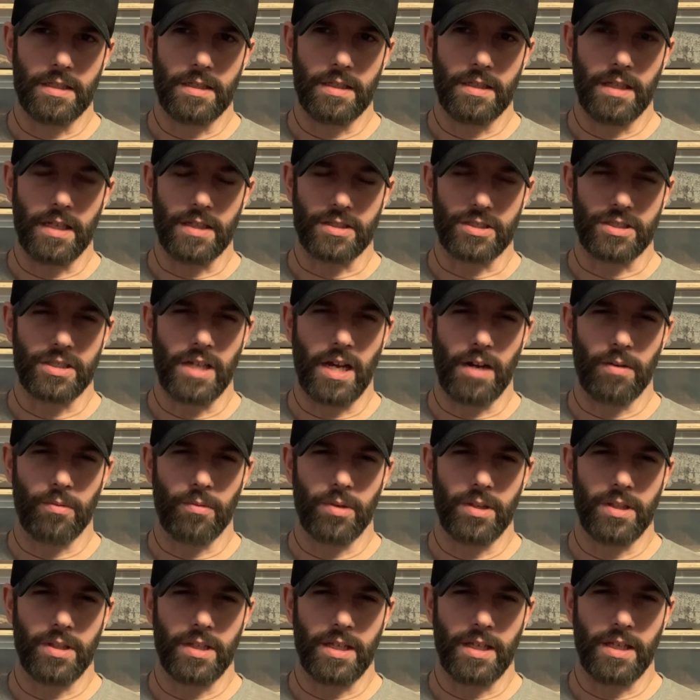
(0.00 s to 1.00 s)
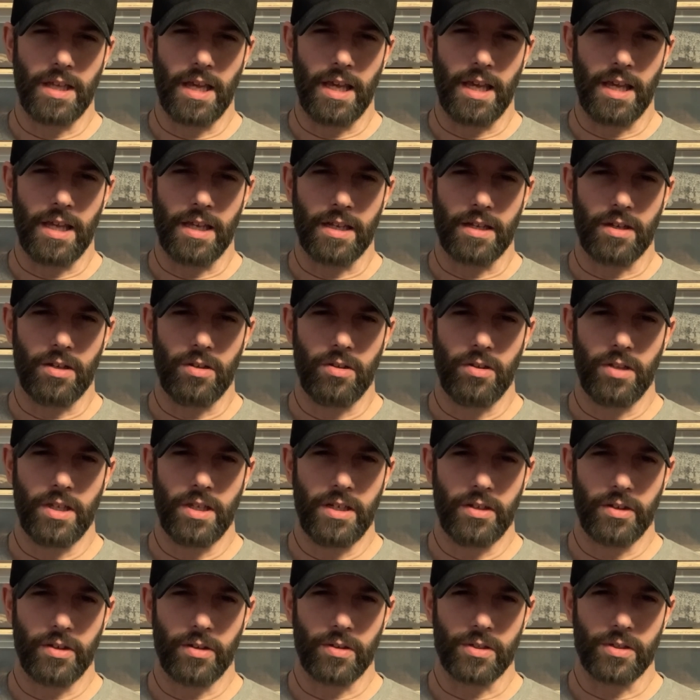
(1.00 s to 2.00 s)
it's not really a
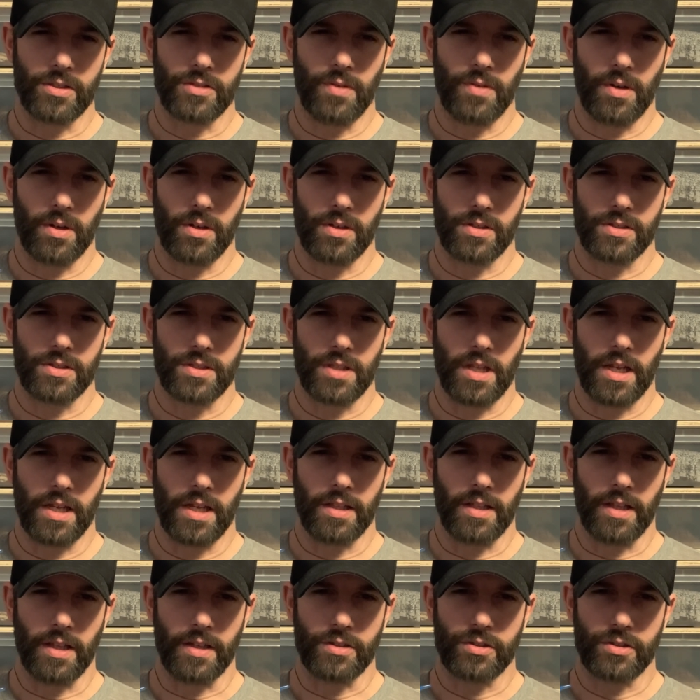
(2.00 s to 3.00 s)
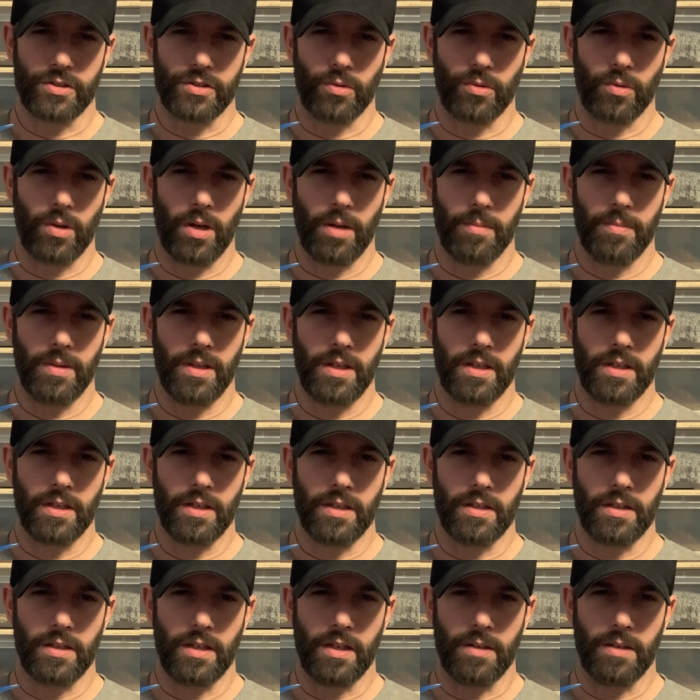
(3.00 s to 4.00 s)
cleaner as far as like scrubbing
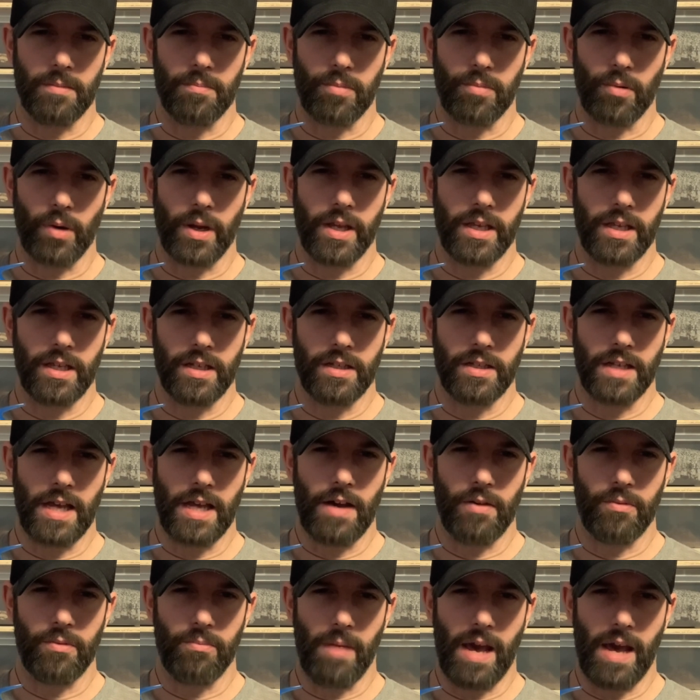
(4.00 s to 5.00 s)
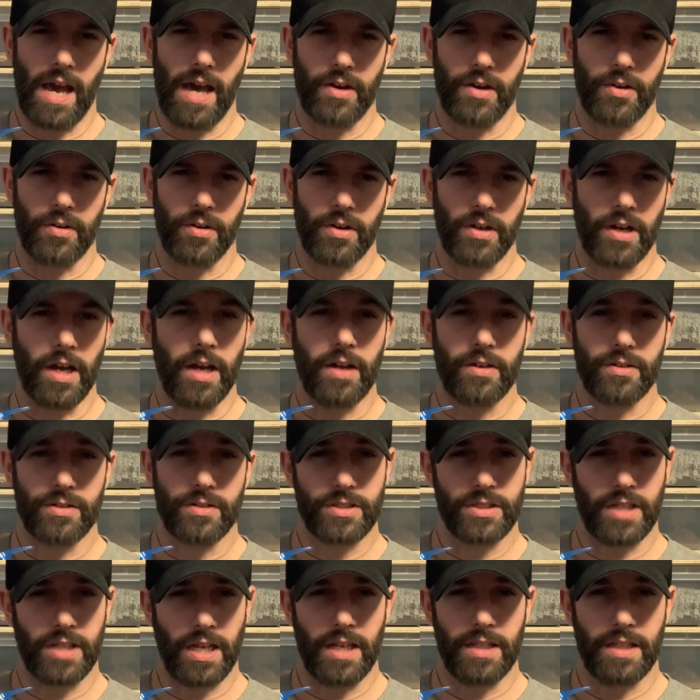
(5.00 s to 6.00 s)
and breaking down matter. And I
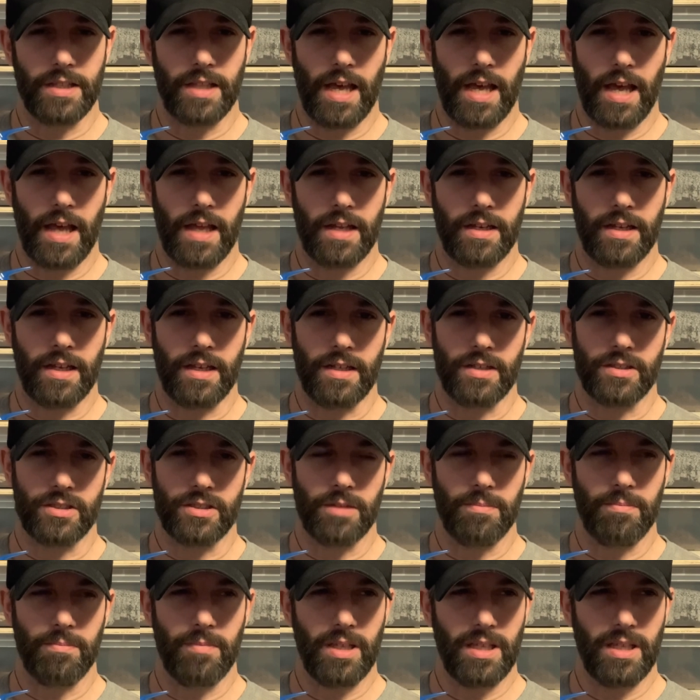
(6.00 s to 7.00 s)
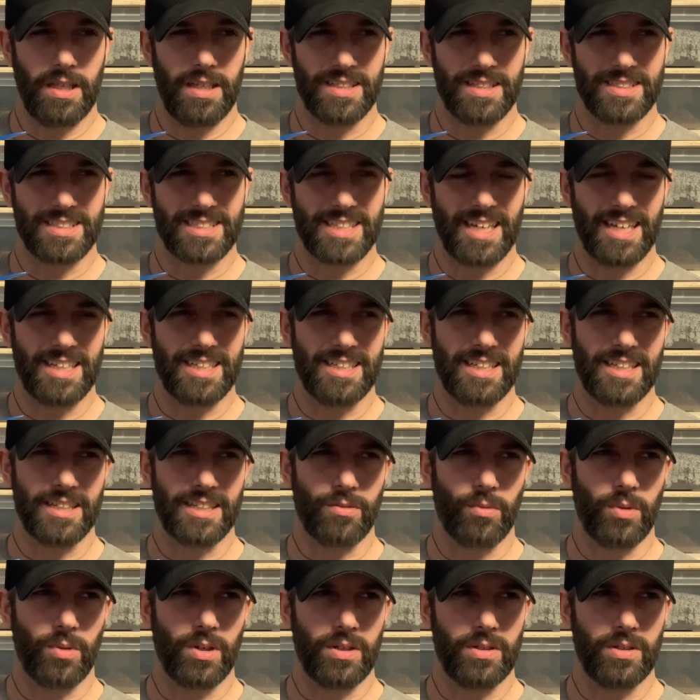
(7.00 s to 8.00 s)
understand that. And to me, it's kind of like,
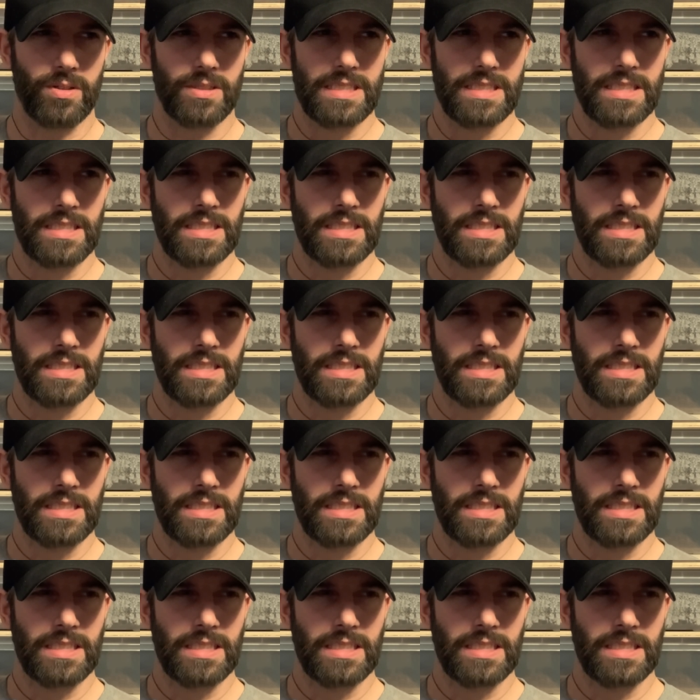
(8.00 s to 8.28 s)
well,